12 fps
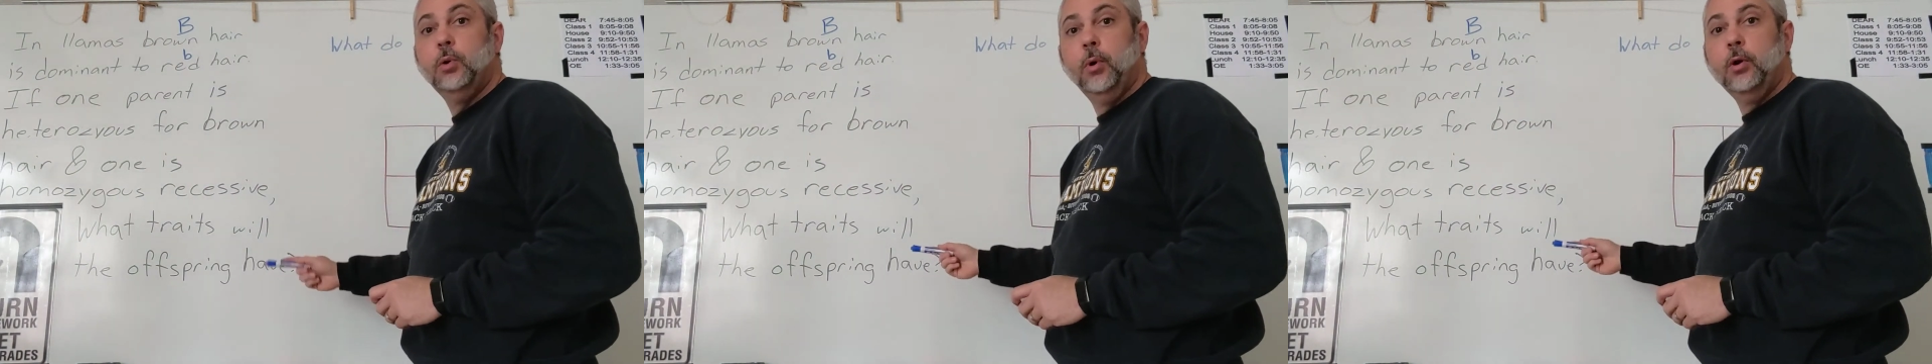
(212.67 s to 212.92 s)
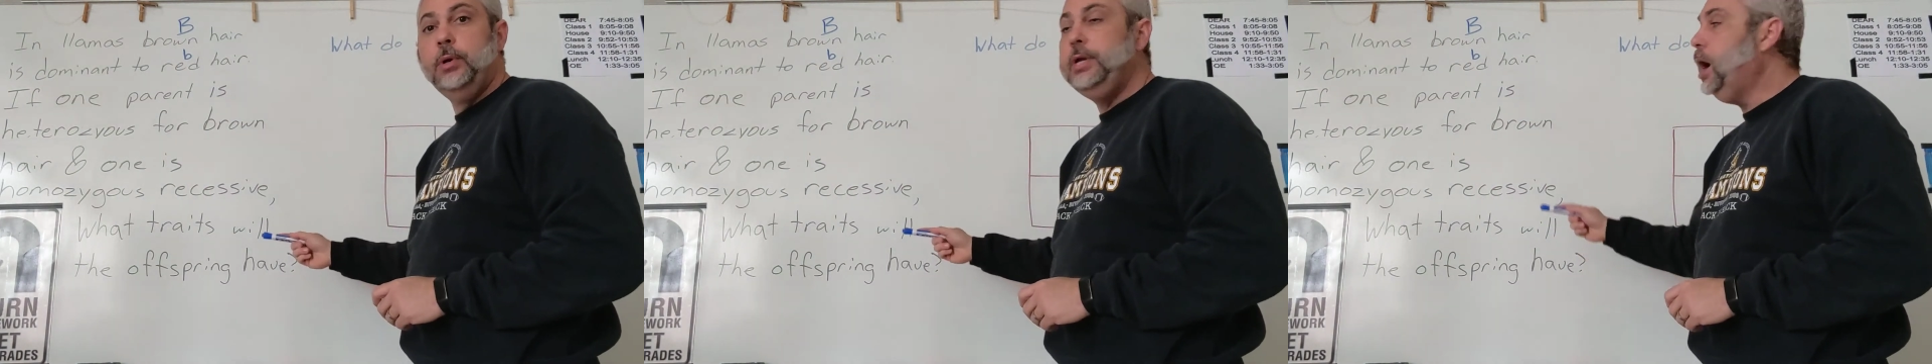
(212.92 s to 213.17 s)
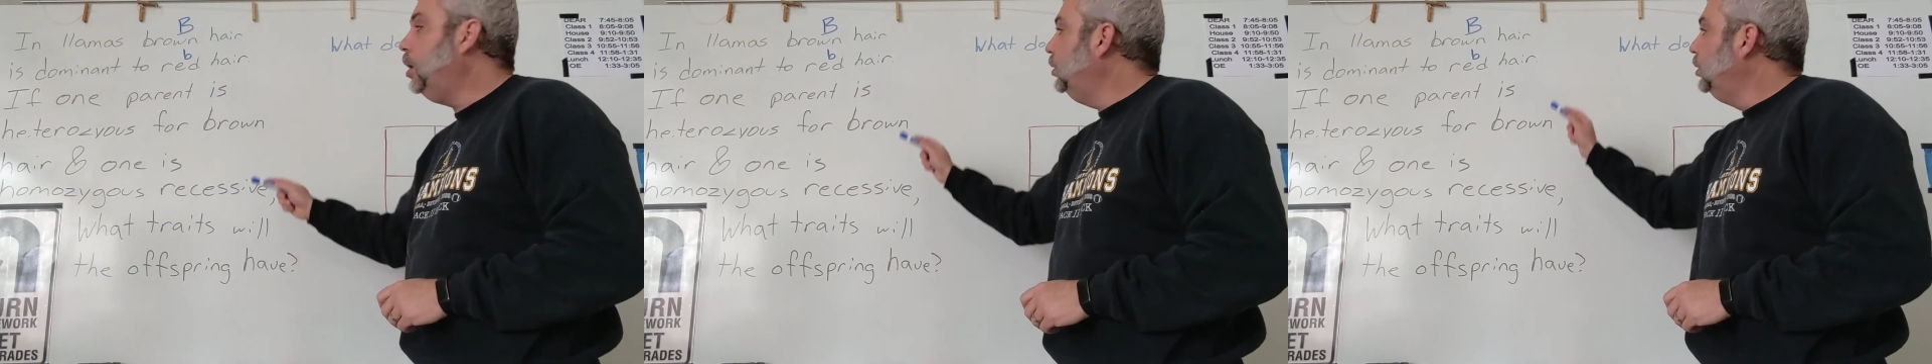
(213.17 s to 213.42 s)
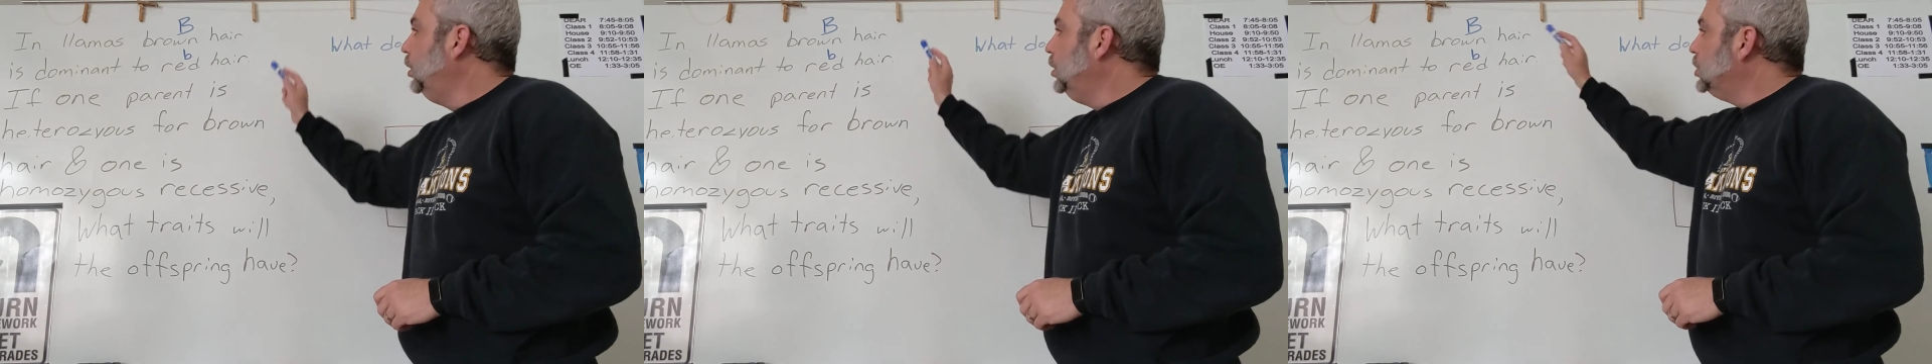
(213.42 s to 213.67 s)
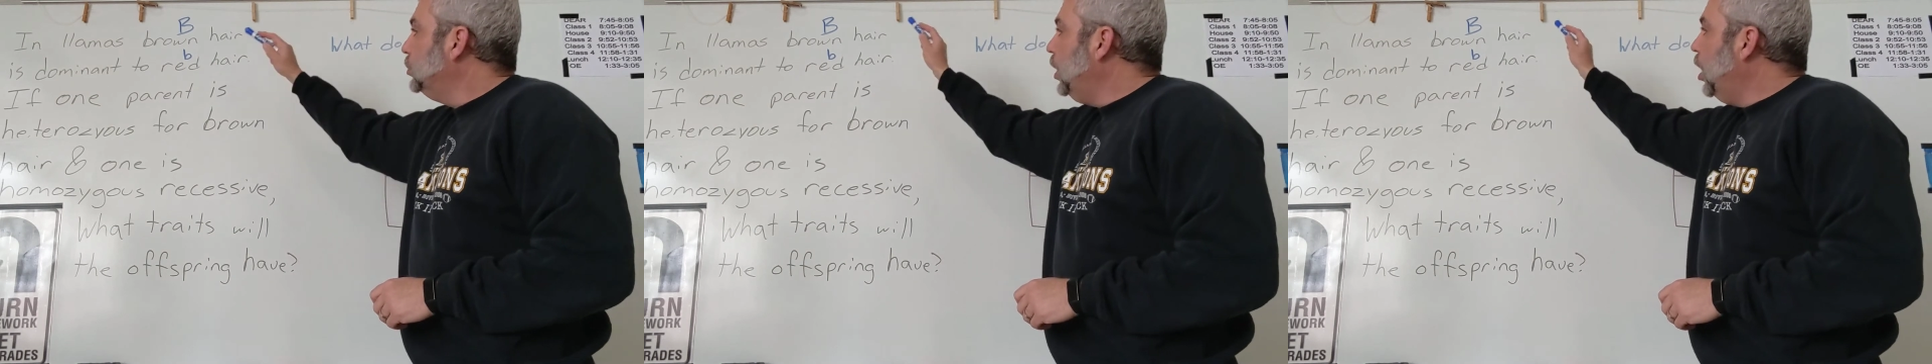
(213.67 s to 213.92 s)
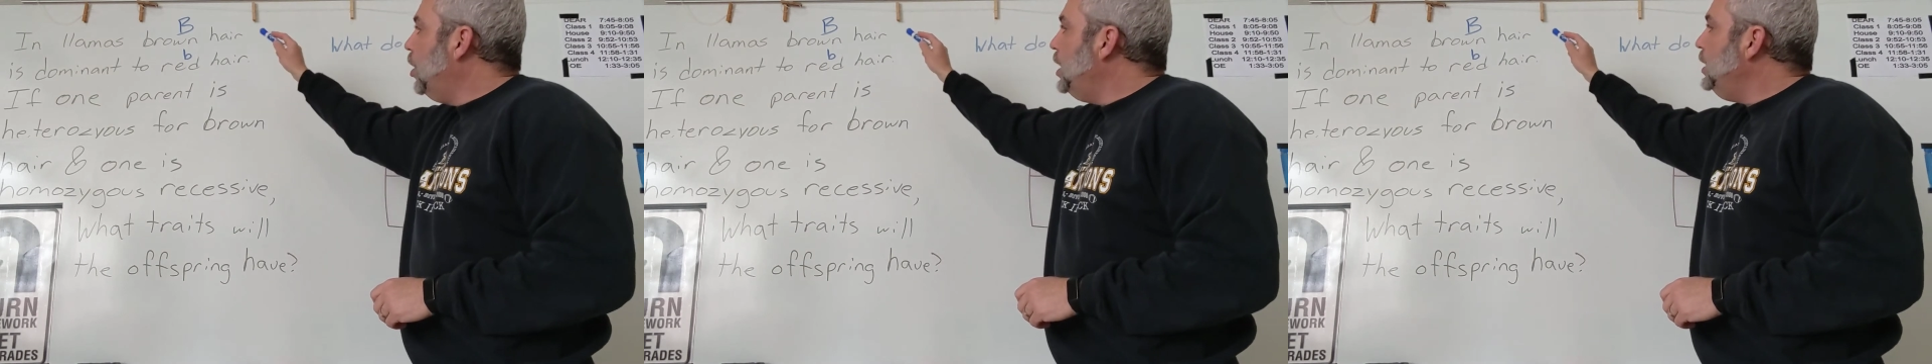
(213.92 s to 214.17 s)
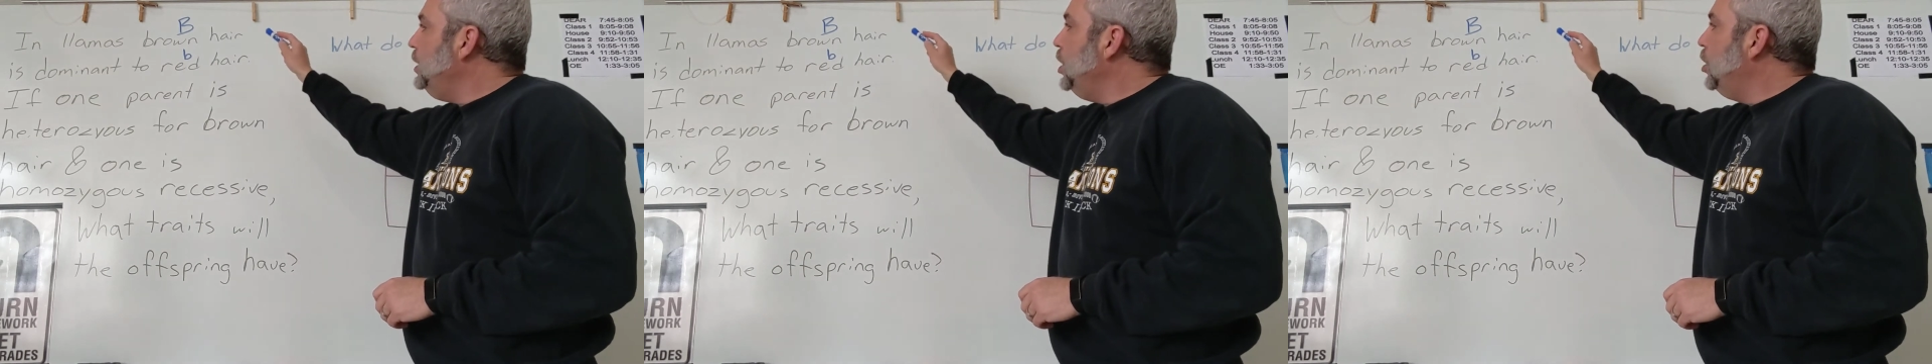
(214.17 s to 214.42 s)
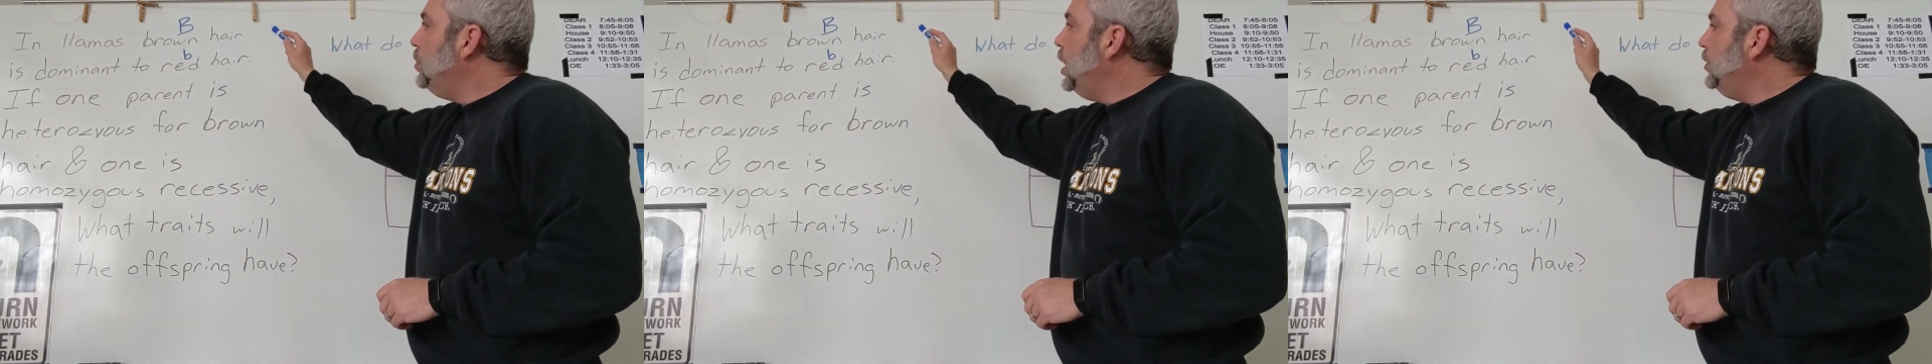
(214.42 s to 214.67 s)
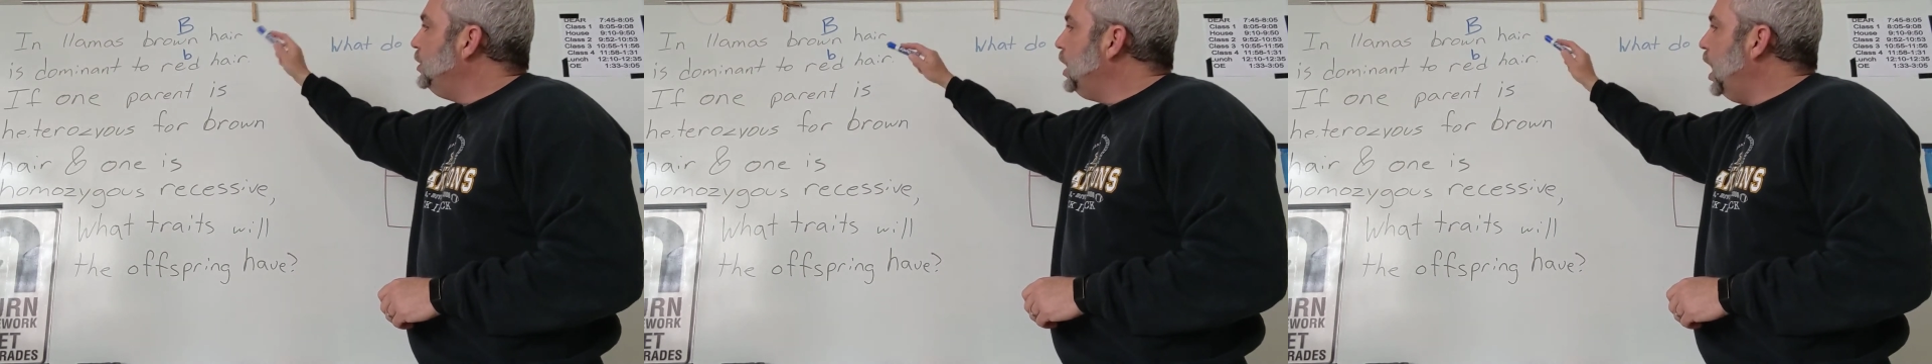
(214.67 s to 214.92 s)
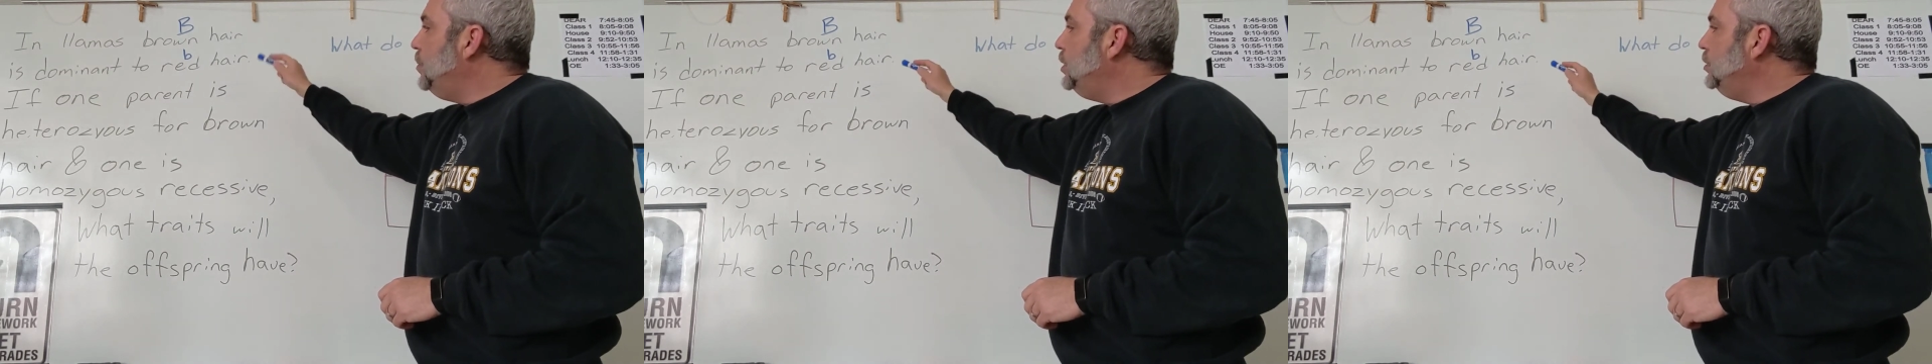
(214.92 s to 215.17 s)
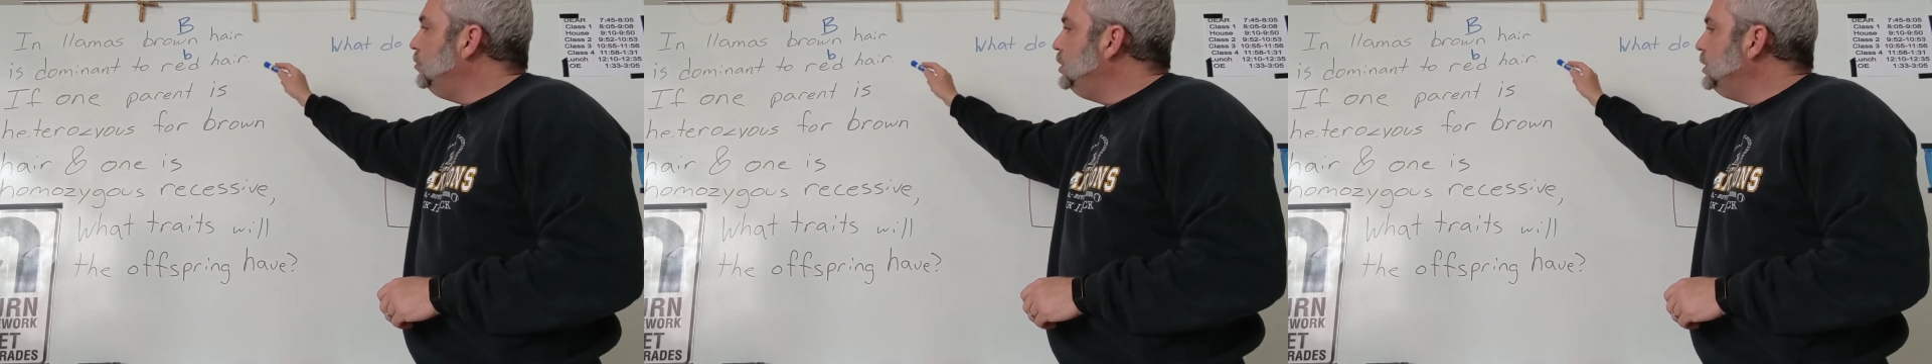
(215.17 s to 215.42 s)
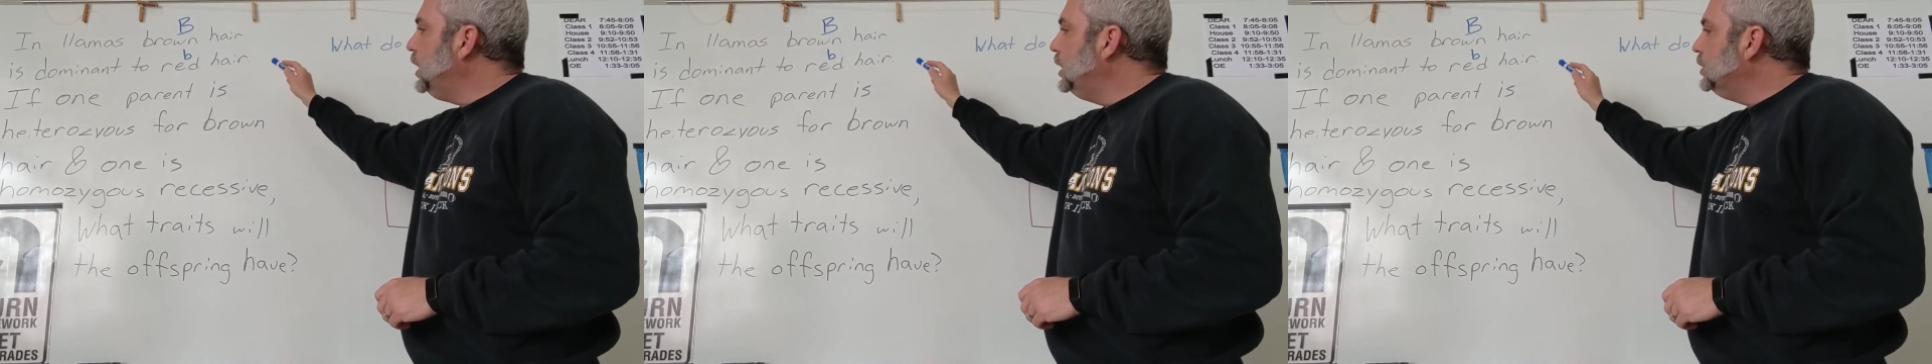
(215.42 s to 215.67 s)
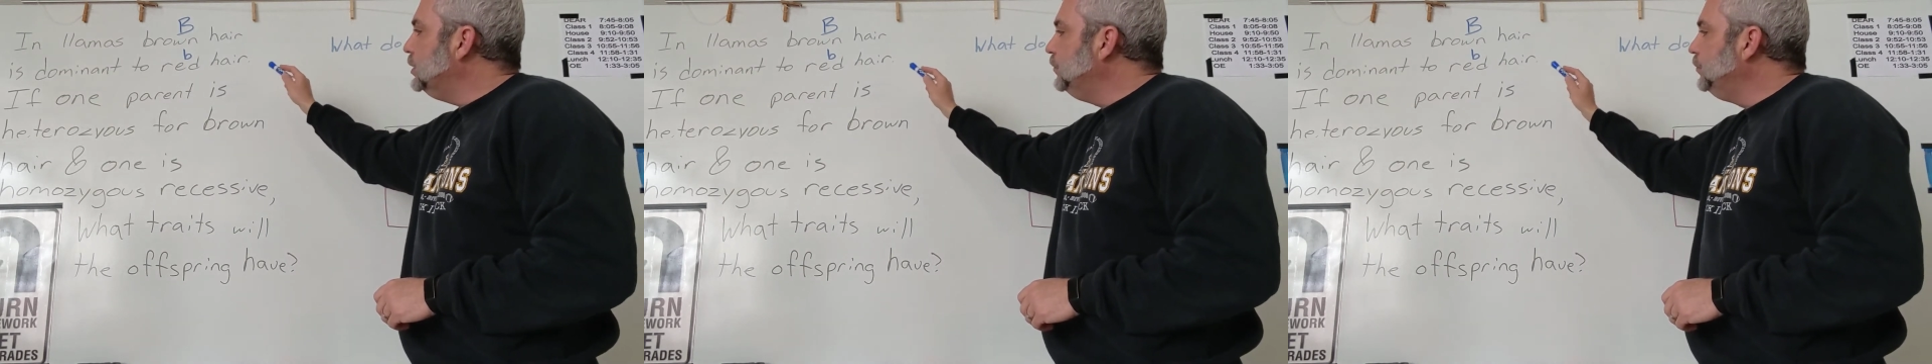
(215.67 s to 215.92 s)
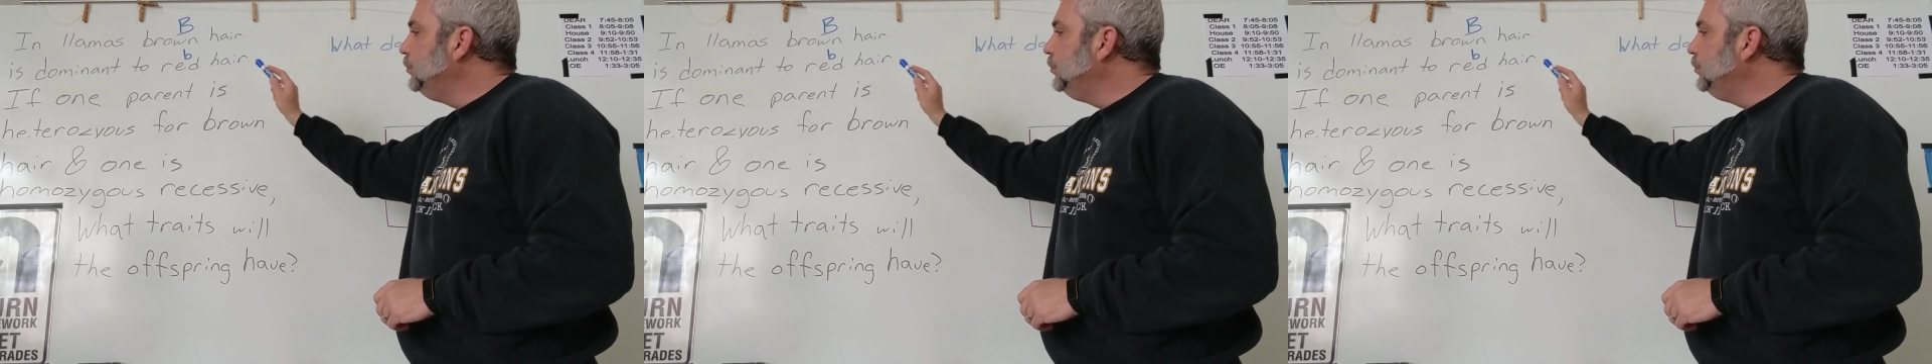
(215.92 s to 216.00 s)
What do we know? So we already know about the dominant and the recessive.